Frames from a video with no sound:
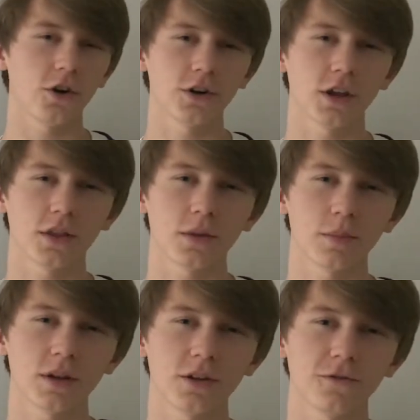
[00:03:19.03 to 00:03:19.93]
Hardy, I
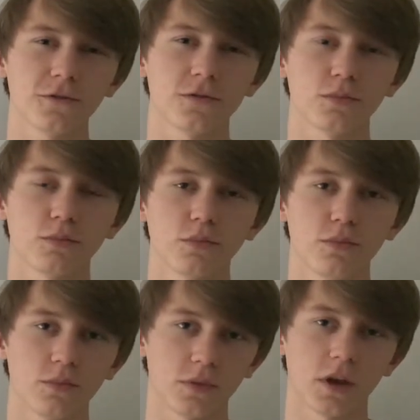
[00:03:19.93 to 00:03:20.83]
believe,
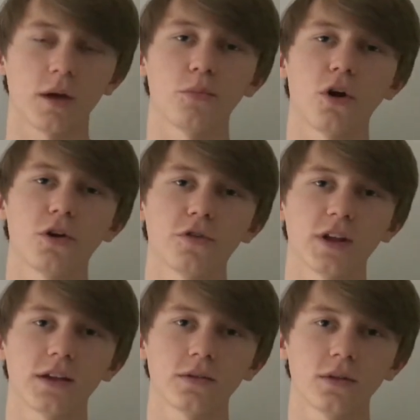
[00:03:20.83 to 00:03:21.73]
and got brought over
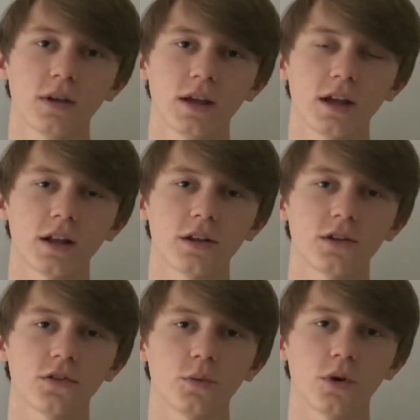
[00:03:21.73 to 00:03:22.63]
to
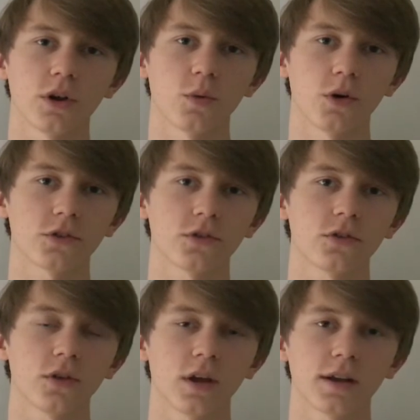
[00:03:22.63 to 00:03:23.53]
England, where he worked
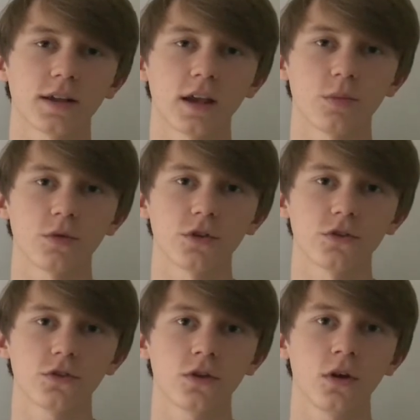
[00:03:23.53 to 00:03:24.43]
at
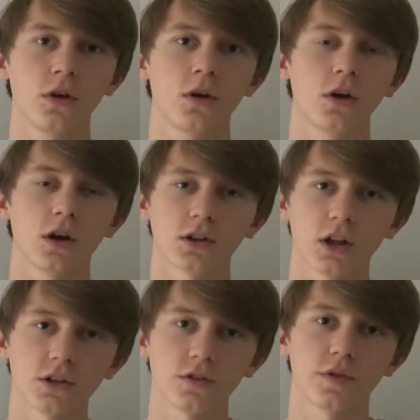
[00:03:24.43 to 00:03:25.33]
Cambridge on
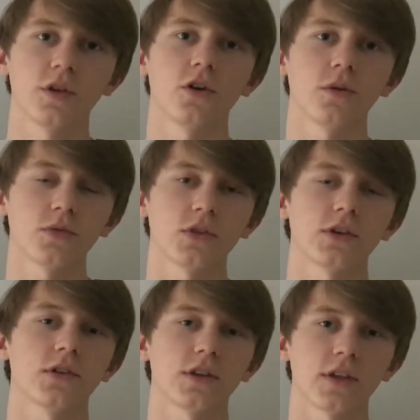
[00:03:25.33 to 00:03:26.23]
lots of theorems and
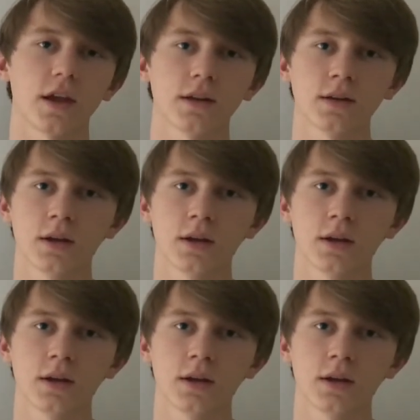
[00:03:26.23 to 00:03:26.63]
things like that.